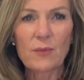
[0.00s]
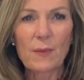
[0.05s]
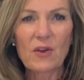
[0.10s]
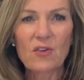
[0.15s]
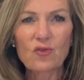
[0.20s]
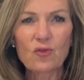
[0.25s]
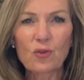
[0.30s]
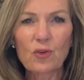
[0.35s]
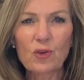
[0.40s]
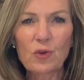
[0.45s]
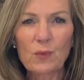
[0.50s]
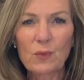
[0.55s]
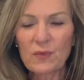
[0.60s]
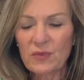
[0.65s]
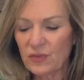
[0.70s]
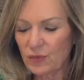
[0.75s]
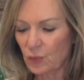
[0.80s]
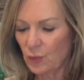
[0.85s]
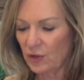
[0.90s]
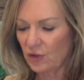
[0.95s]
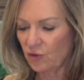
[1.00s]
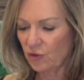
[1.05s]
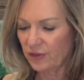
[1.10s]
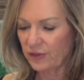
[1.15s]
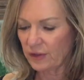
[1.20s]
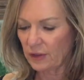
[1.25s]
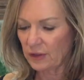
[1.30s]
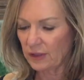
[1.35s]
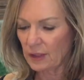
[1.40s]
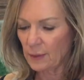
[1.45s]
mushrooms with
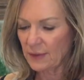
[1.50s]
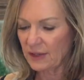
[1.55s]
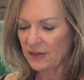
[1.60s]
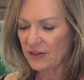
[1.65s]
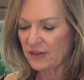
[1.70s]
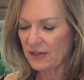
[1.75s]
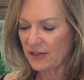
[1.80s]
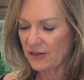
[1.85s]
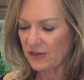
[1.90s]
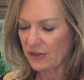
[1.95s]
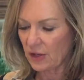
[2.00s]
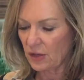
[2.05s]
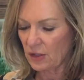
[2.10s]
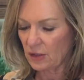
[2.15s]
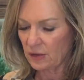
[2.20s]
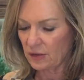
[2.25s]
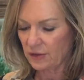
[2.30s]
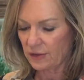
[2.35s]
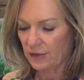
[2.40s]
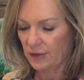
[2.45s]
just a little bit of sea salt.